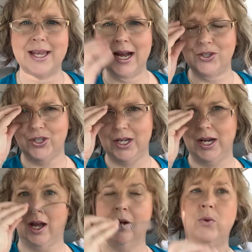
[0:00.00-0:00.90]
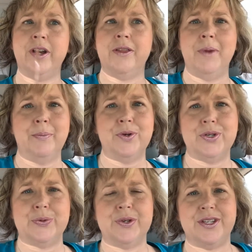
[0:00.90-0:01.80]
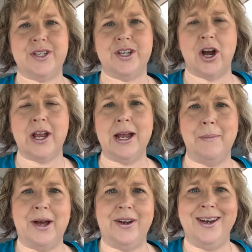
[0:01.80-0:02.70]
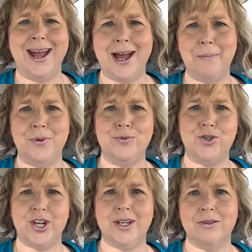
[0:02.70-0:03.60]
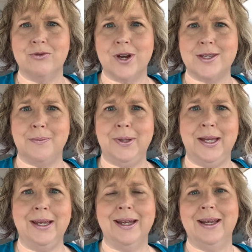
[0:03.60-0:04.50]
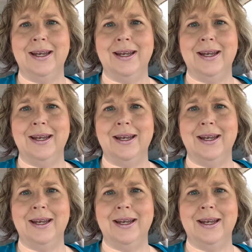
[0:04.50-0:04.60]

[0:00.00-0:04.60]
Actually, uh, one of the members was talking about an apple chicken recipe,